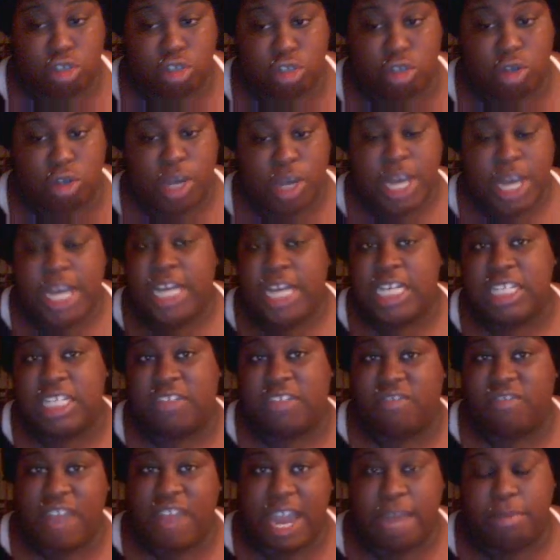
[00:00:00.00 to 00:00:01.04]
to his
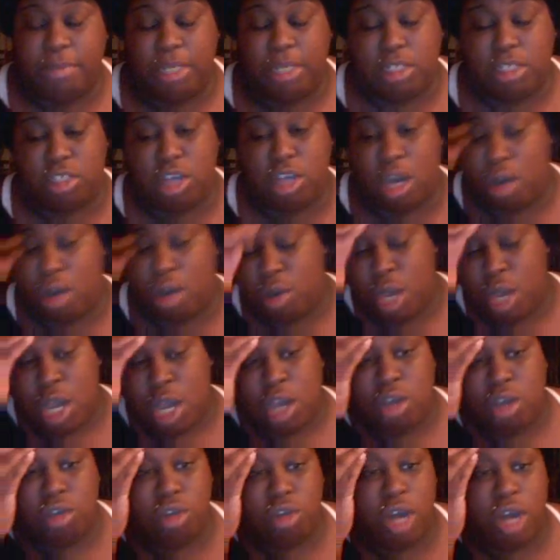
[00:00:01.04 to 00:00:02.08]
family. So,
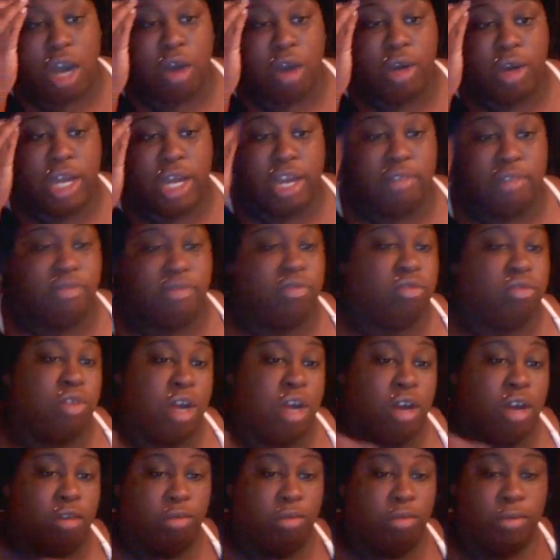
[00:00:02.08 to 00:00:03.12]
you know, if, you
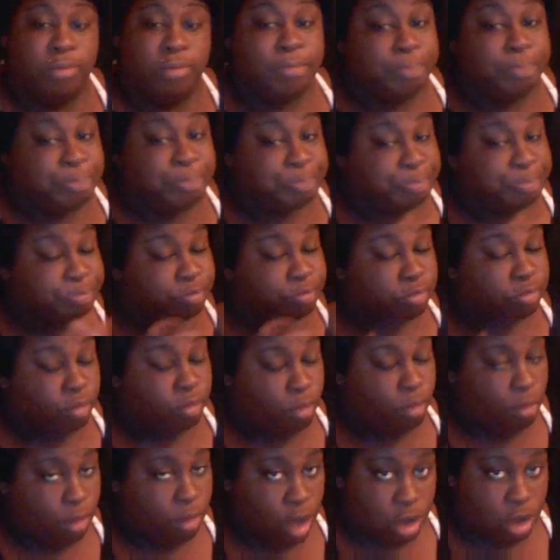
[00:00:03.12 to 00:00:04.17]
know,
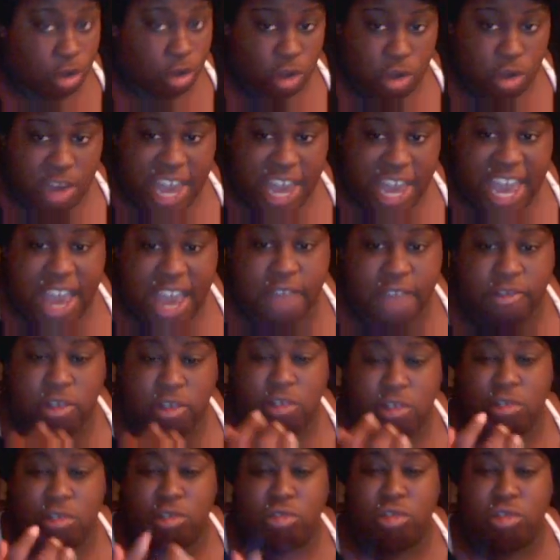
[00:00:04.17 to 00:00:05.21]
you have it,
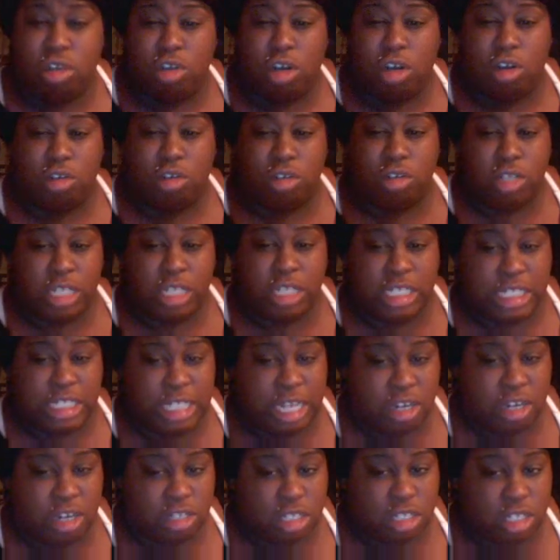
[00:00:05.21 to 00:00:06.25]
or, you know, it's
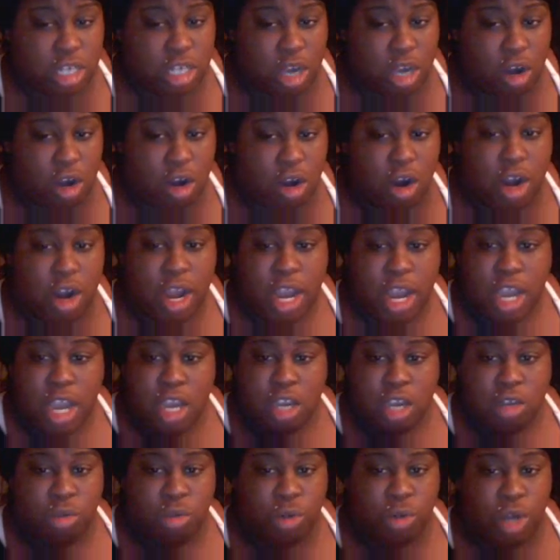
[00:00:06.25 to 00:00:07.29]
dear to your heart,
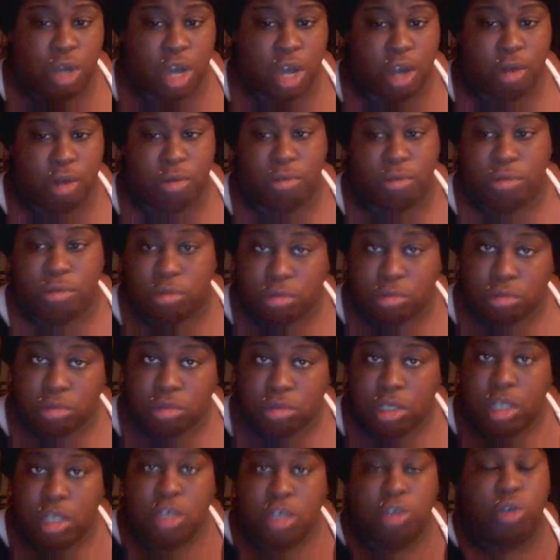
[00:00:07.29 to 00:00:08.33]
you know,
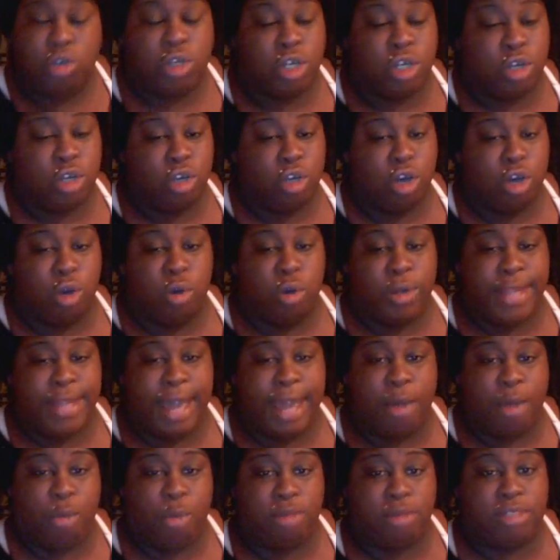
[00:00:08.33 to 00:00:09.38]
you can go on
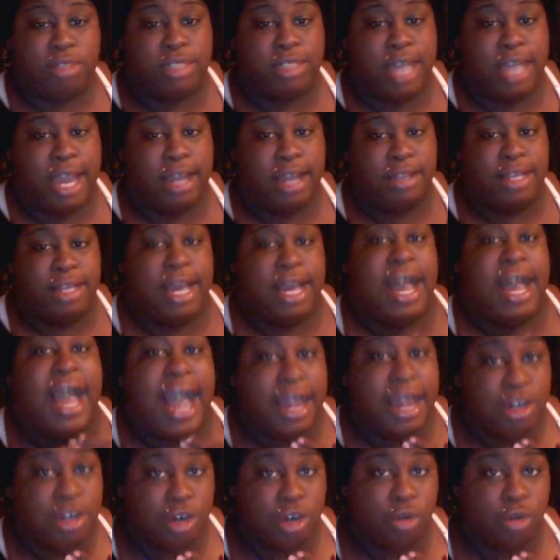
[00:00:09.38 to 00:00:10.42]
that website that
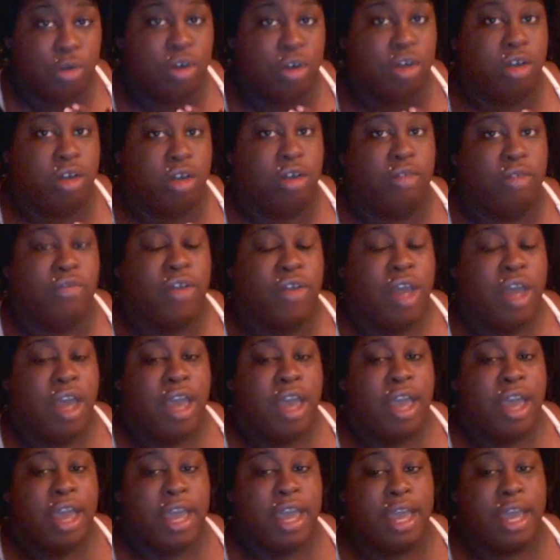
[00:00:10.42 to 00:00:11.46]
I know of
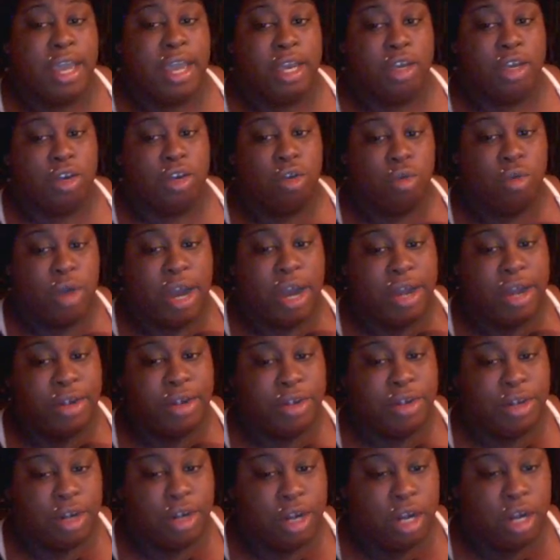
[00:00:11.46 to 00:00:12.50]
and go
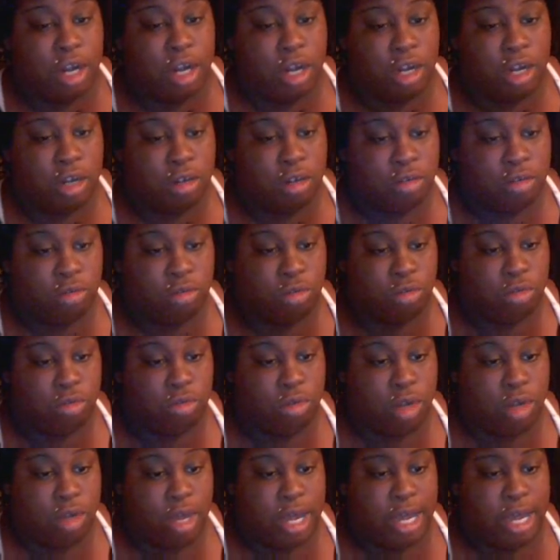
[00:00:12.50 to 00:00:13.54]
under,
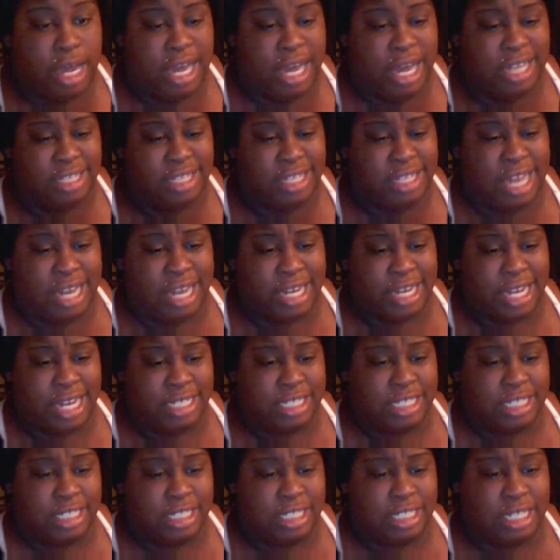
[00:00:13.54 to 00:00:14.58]
I guess
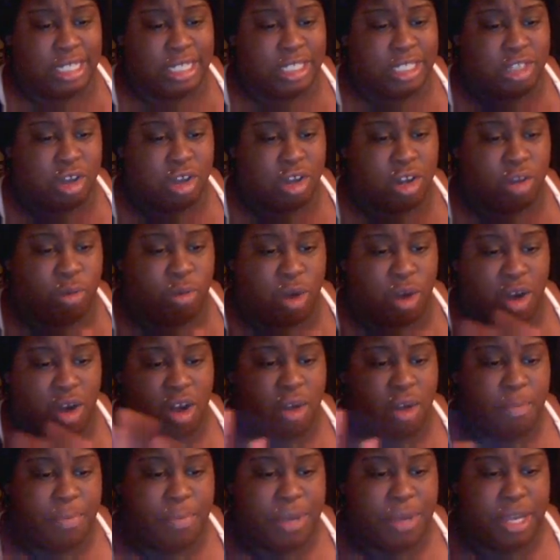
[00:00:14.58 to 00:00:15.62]
it started with
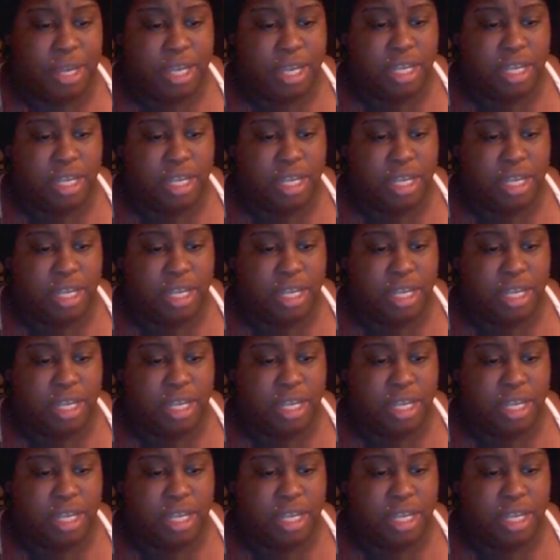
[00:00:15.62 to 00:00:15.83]
RIP